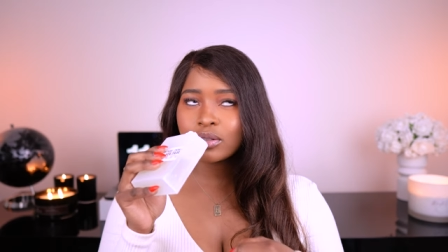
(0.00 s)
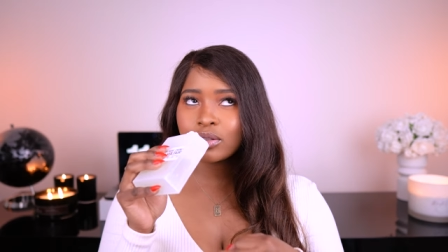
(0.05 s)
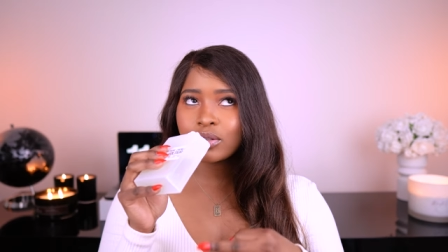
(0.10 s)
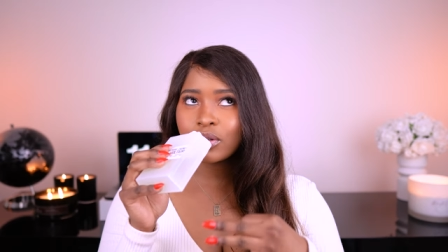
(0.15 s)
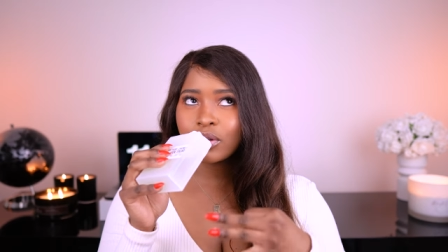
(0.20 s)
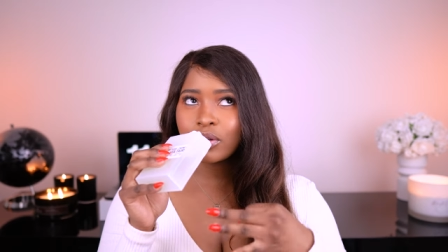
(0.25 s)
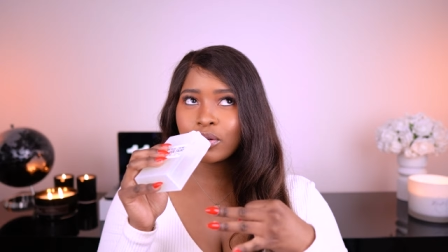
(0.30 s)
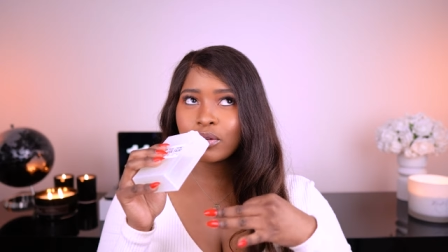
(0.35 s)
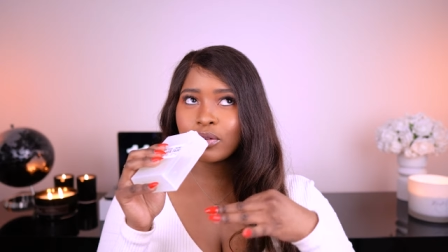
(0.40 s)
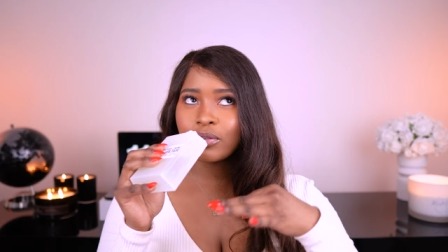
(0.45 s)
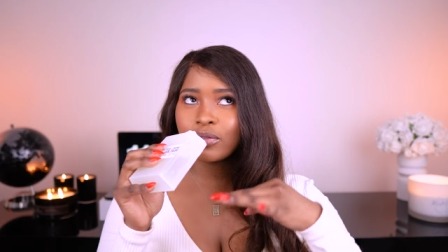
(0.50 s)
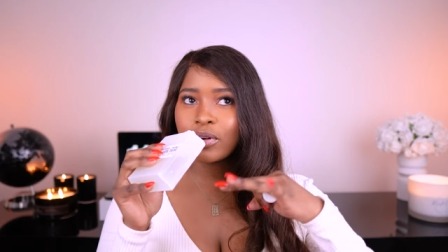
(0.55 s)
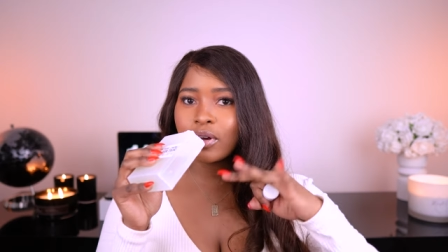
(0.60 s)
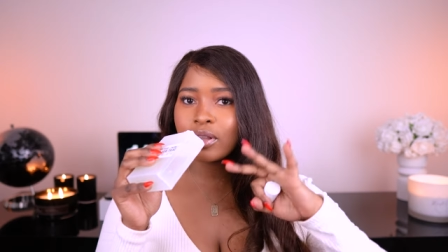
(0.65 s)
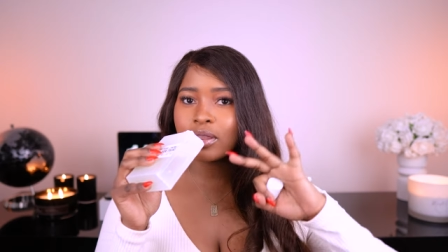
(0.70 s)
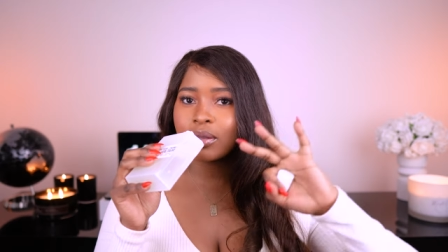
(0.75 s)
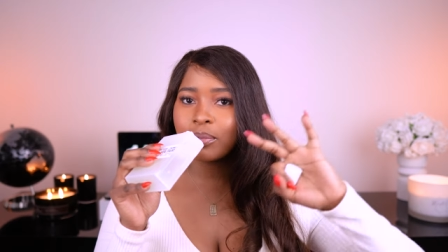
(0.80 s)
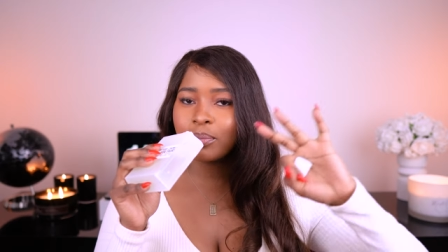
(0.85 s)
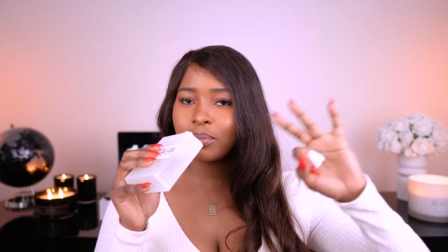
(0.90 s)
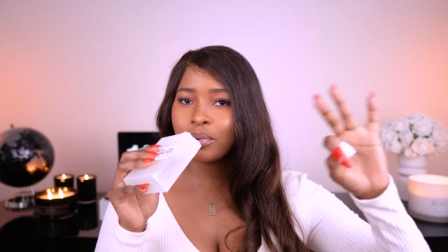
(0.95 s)
so you've
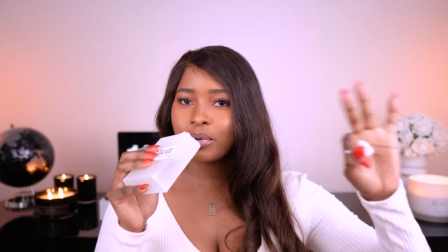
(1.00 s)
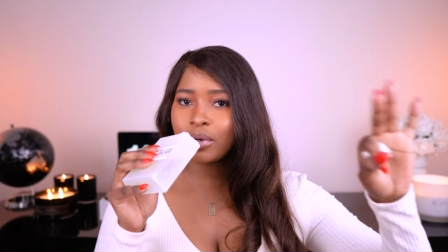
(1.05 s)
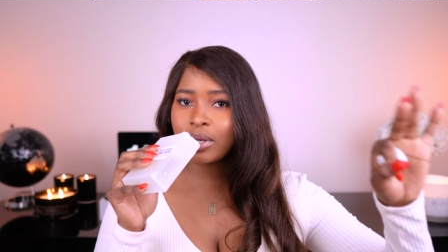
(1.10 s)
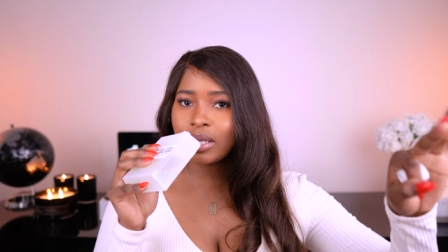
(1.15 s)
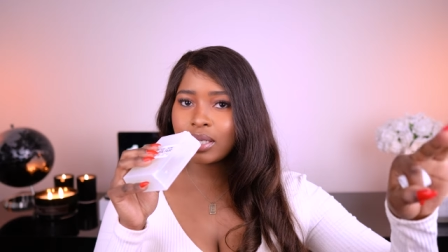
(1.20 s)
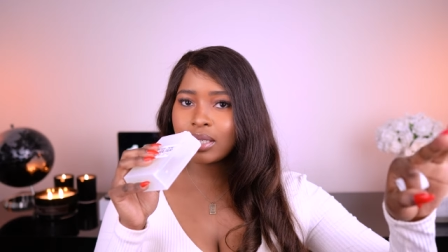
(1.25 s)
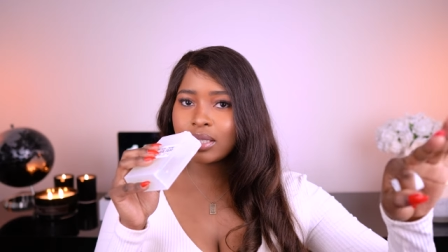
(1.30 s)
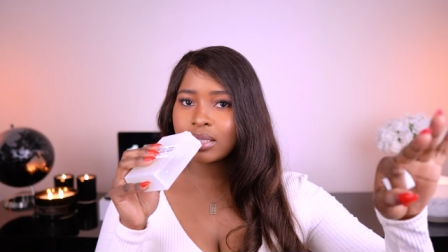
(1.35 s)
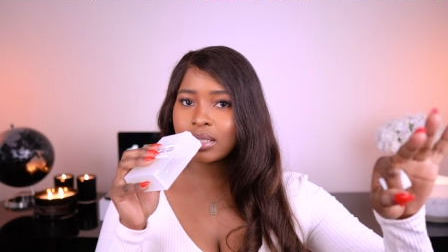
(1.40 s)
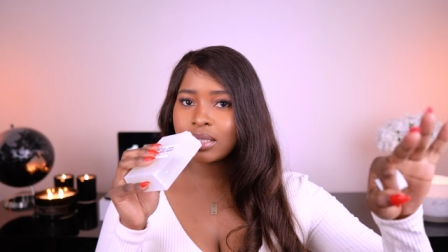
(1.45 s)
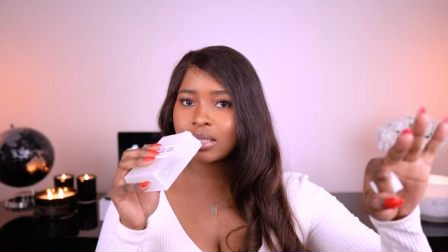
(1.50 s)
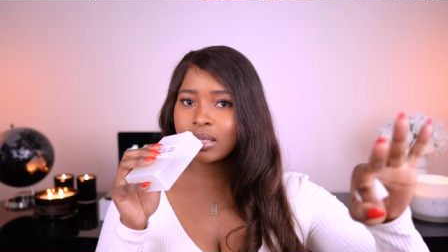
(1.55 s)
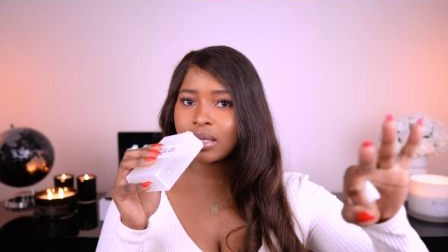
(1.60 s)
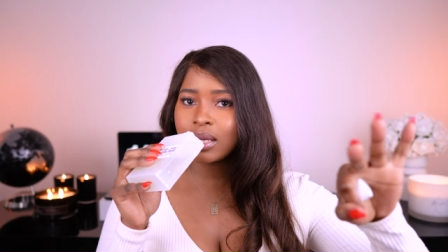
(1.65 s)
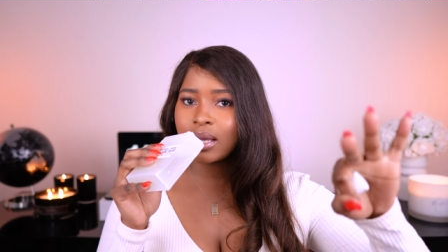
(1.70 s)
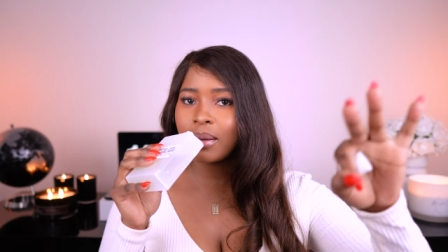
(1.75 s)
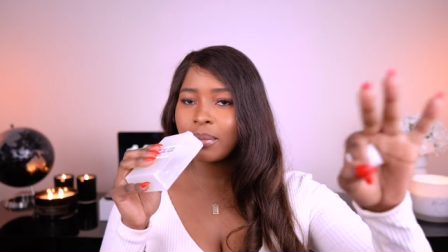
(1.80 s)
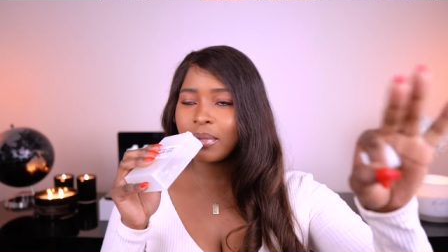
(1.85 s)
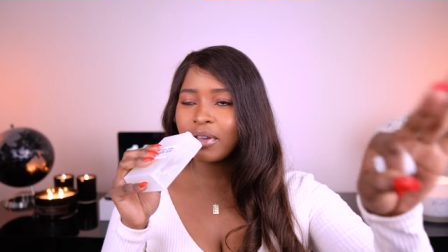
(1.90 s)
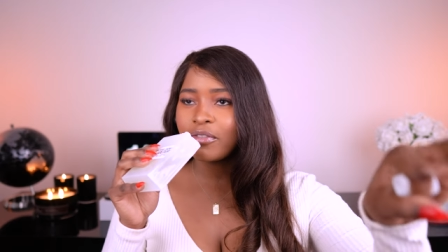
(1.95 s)
got the breeze
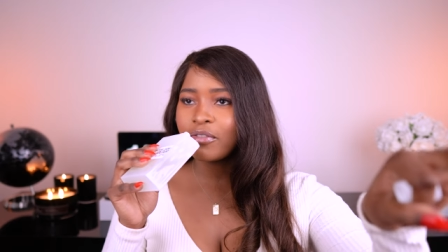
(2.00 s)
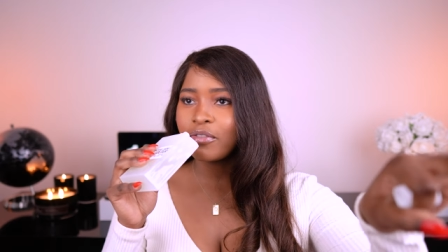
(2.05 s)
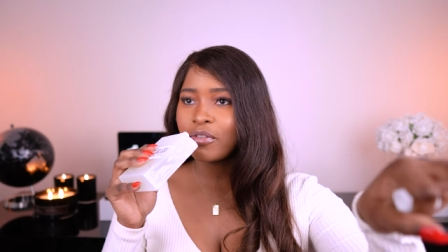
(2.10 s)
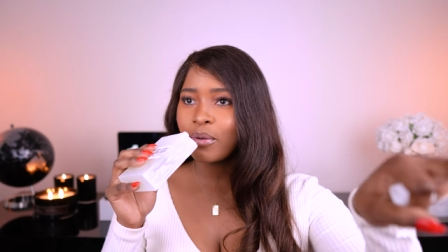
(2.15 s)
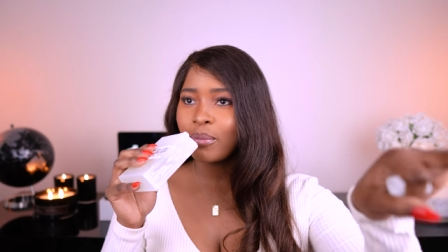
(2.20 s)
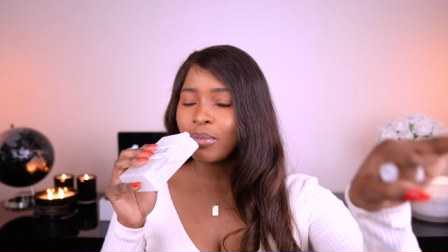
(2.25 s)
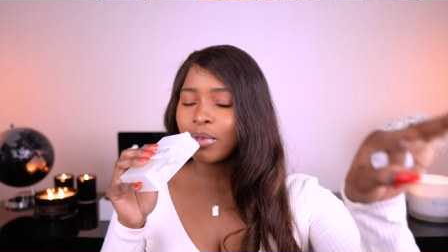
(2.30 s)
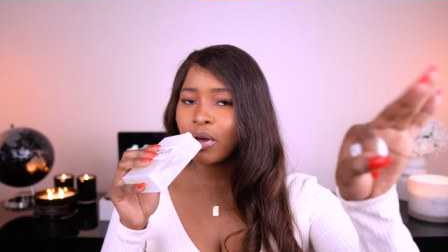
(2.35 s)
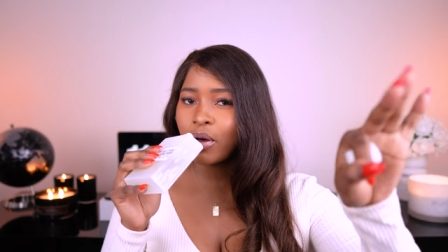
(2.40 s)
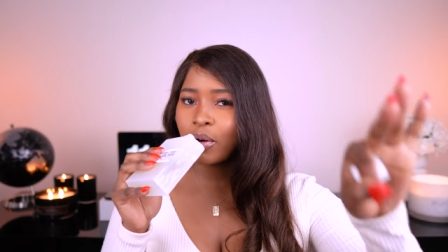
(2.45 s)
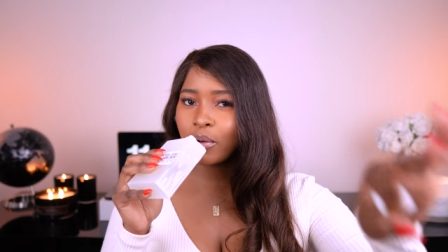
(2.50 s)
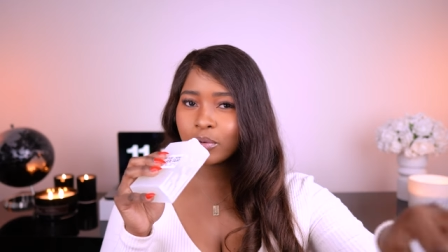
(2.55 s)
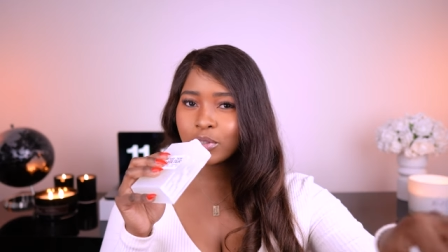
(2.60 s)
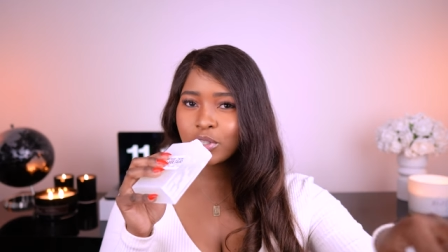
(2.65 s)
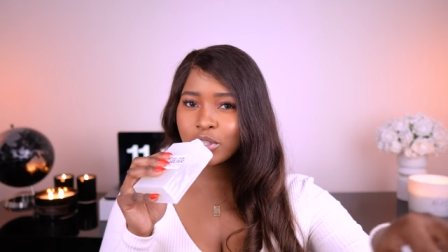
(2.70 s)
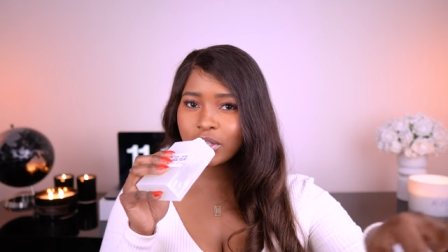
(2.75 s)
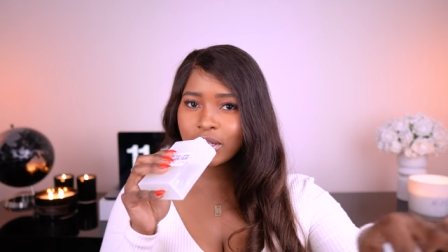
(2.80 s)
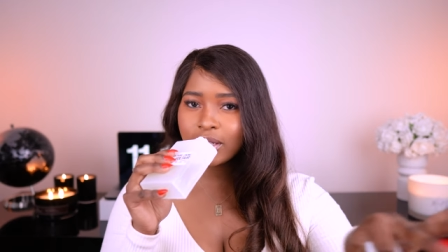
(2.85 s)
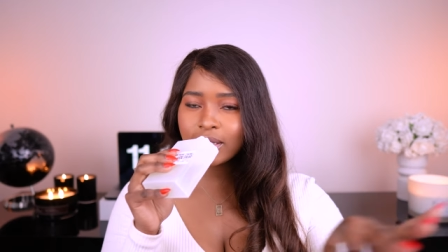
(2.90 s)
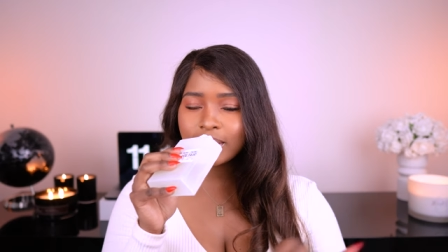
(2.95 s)
coming from the
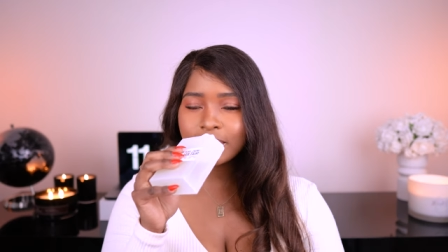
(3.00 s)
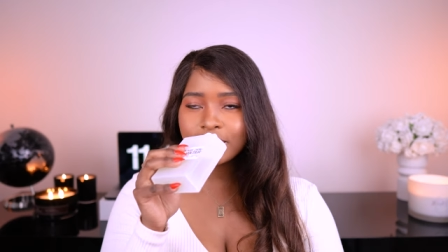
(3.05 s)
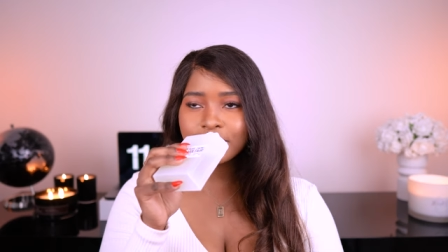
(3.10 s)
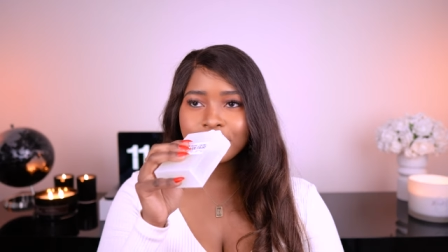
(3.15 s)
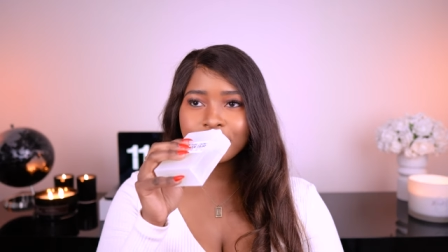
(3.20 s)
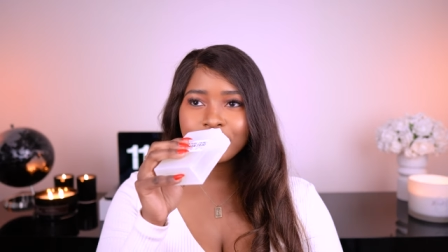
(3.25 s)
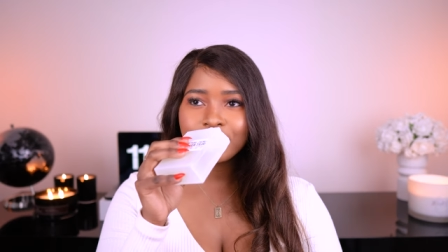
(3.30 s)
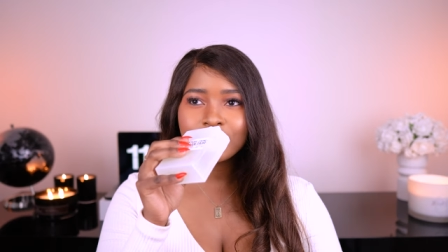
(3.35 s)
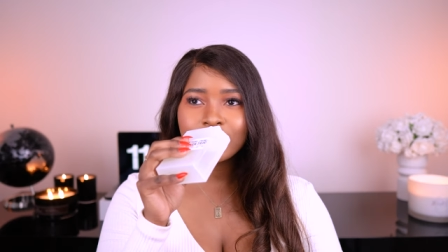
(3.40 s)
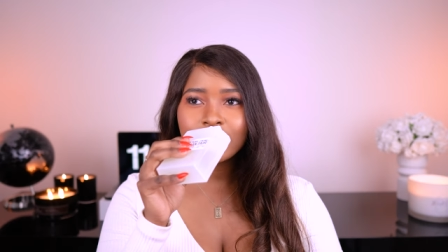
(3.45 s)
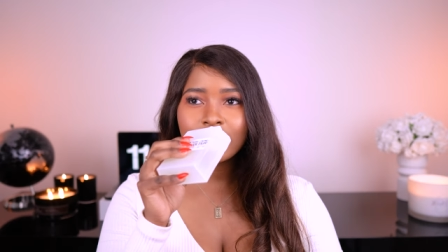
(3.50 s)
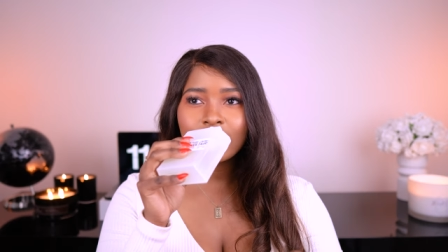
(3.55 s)
ocean.